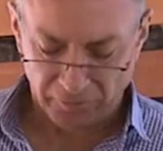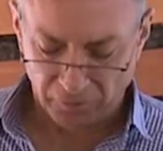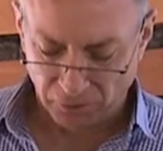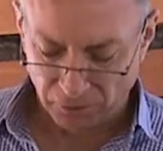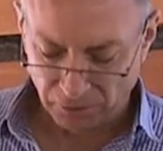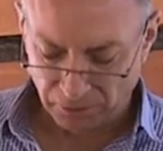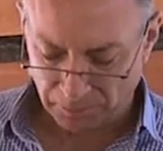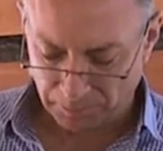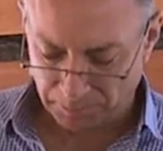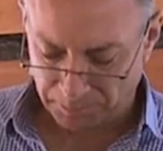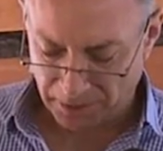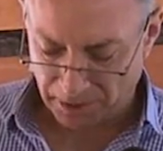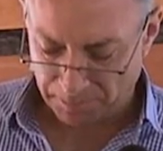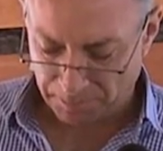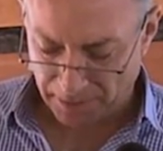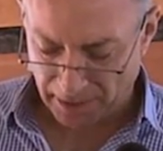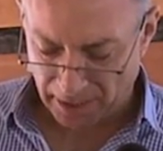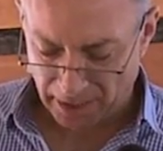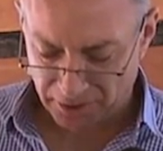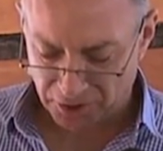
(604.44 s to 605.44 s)
all be a
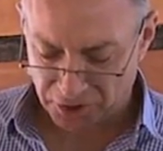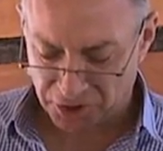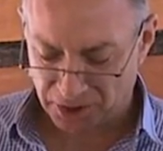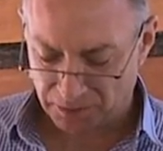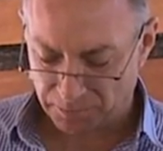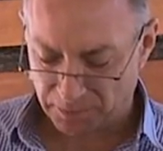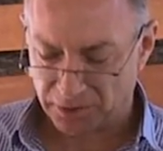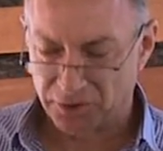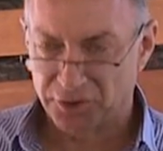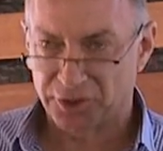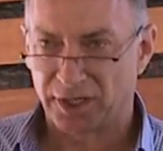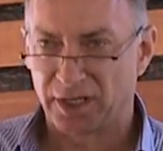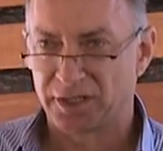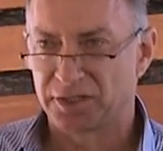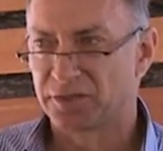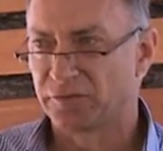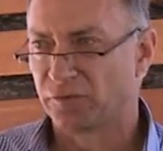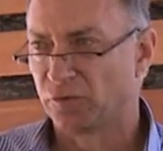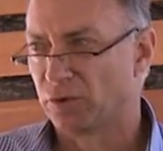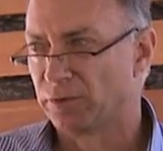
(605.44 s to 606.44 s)
partnership in
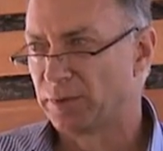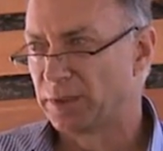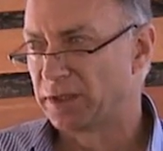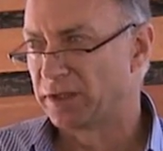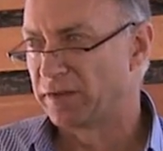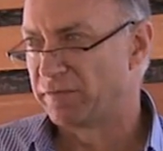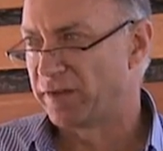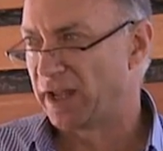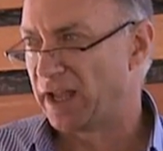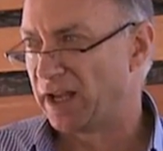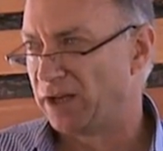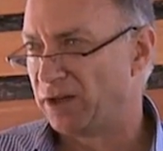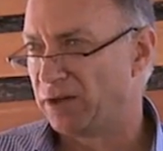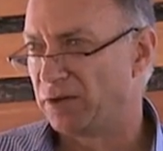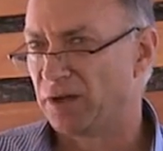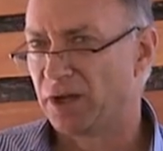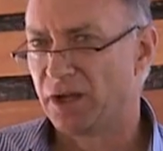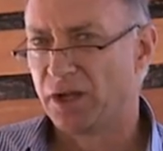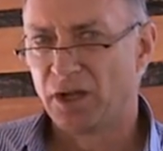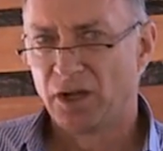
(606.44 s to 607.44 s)
transforming the
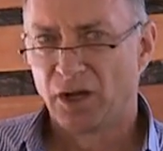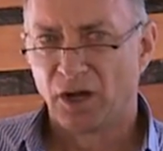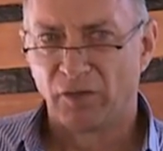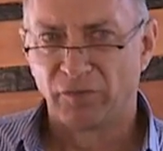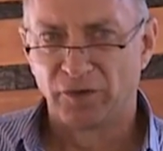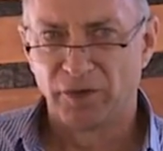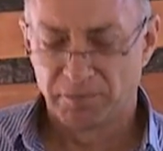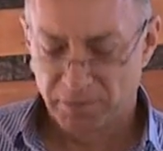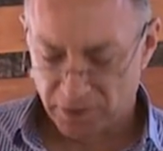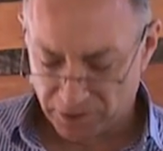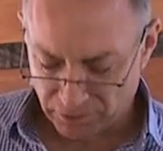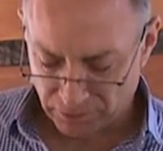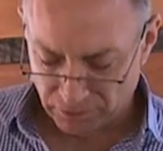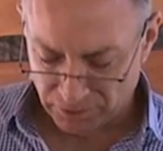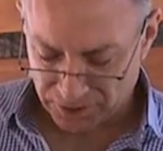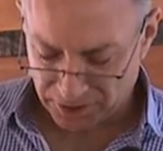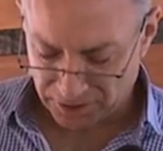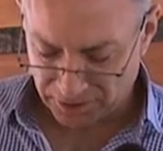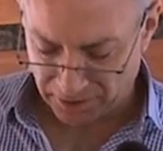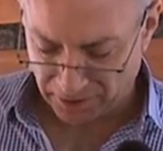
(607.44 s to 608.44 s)
value of the
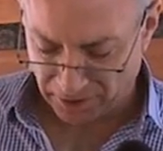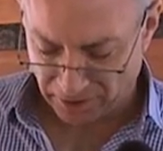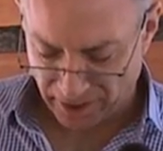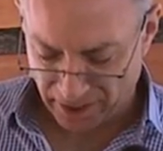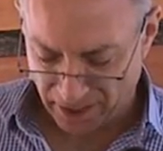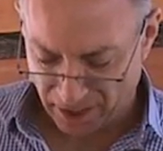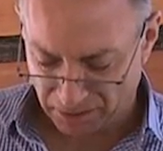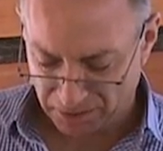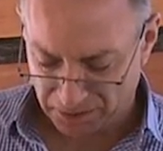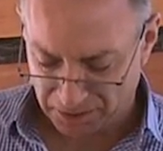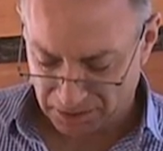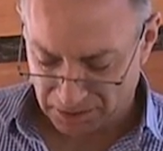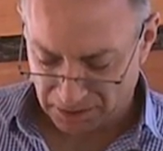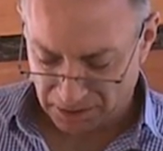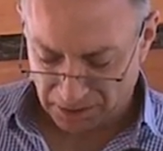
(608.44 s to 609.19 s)
minerals in the ground